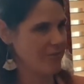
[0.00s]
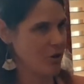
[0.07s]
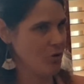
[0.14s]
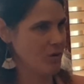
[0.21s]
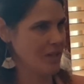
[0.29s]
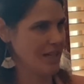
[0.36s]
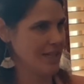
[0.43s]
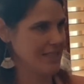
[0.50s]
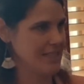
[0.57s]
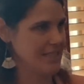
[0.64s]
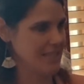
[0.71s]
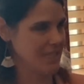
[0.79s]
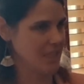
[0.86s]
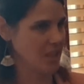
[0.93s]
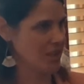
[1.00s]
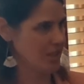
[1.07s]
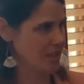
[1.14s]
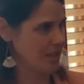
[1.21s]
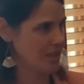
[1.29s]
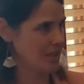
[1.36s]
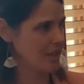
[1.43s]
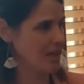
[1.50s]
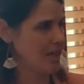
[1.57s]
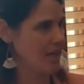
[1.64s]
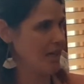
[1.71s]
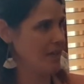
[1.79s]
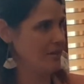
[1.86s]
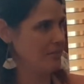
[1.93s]
focused and alert
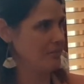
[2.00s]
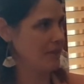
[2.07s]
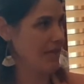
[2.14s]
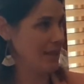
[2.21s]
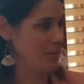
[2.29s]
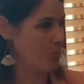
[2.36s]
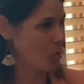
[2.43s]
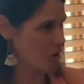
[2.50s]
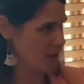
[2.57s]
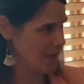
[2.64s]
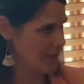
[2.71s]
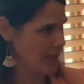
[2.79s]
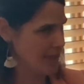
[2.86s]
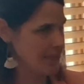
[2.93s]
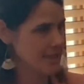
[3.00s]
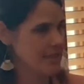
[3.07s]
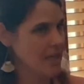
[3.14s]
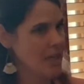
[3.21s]
in the mornings.